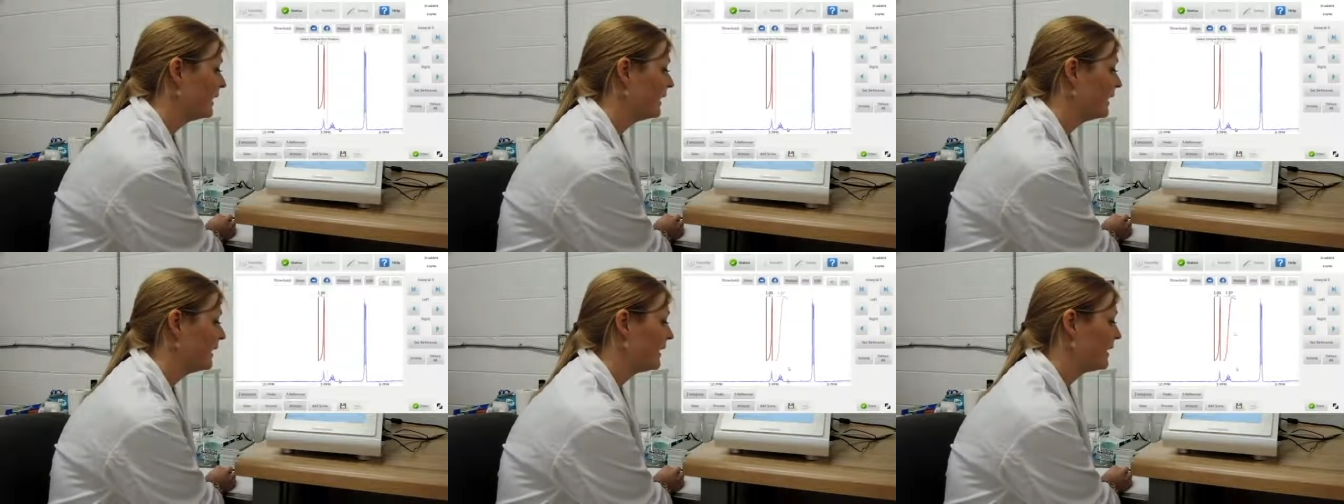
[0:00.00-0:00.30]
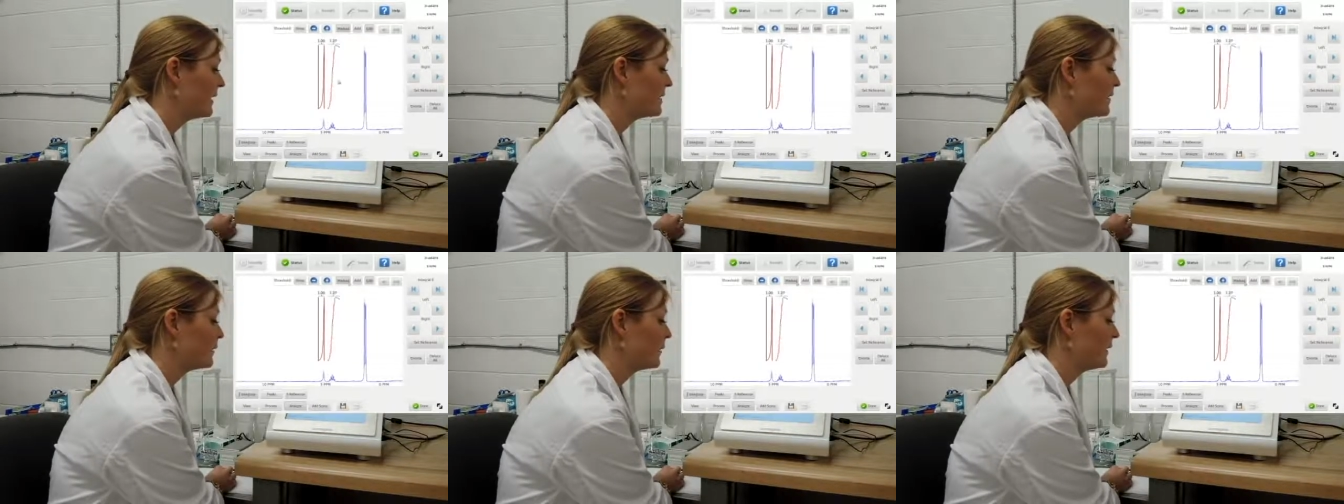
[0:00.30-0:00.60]

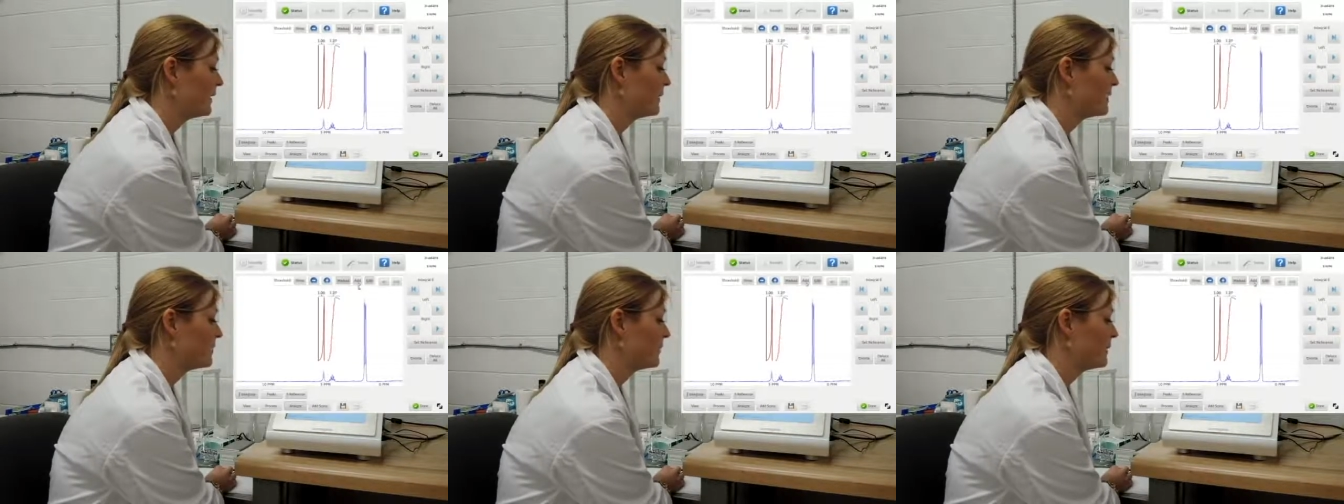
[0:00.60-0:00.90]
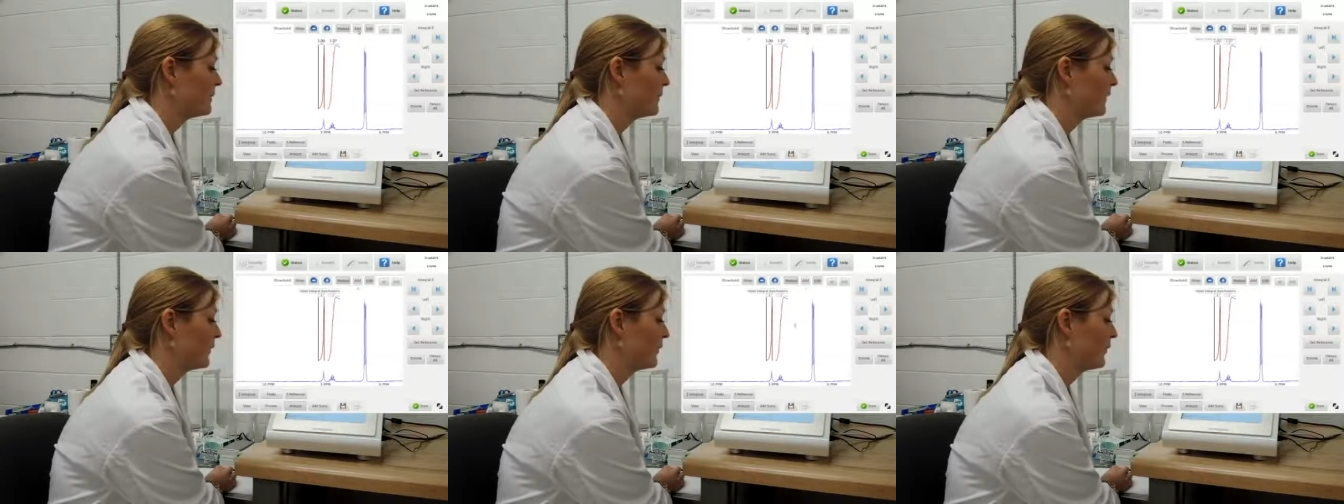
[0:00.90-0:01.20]
as well as
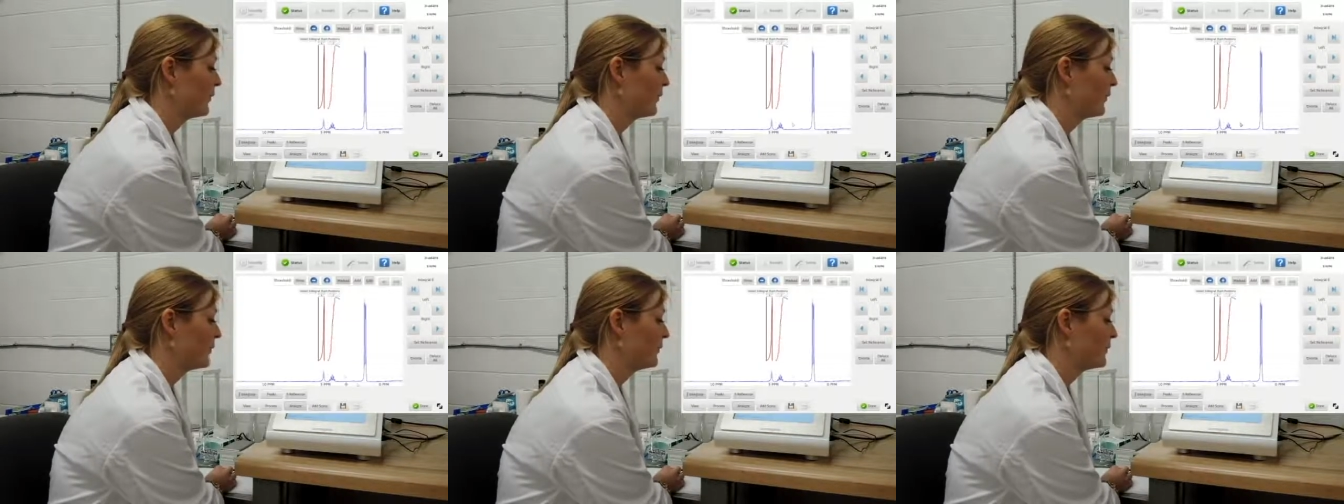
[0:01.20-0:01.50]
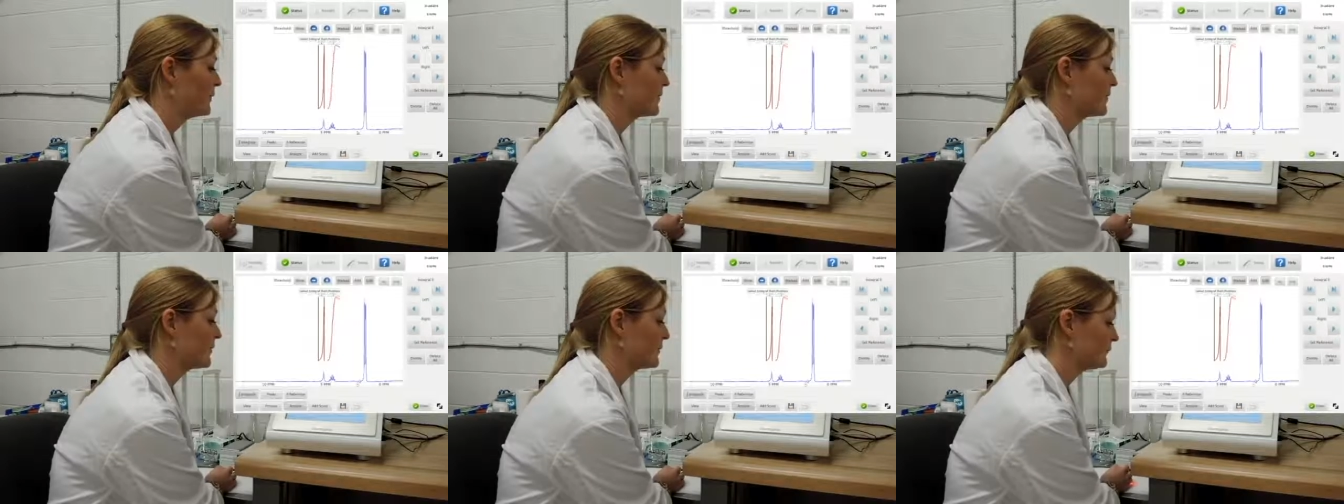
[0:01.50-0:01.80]
my methyl
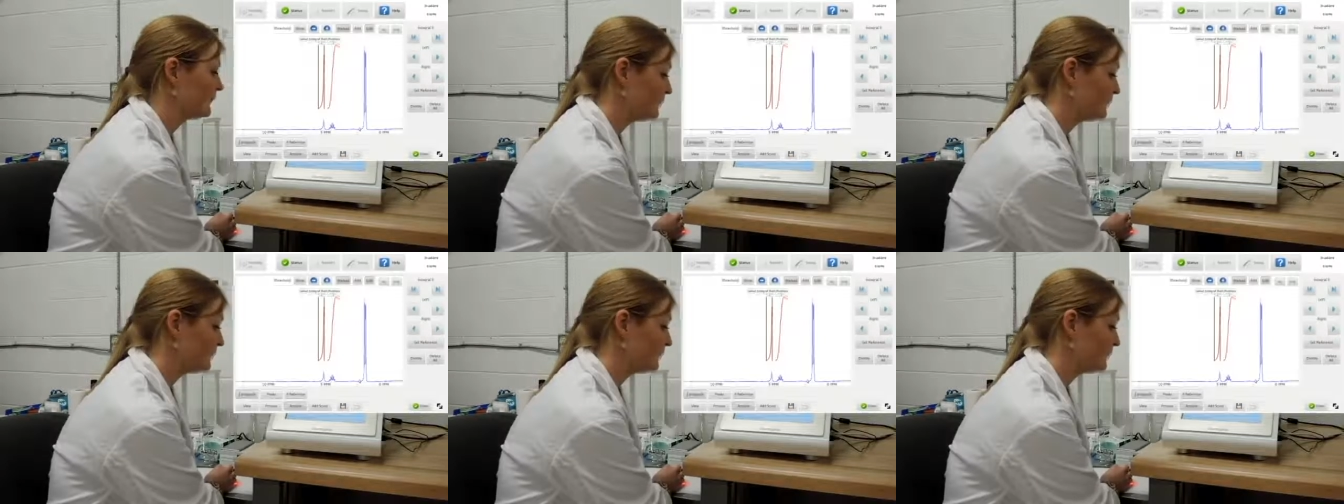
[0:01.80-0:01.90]
groups.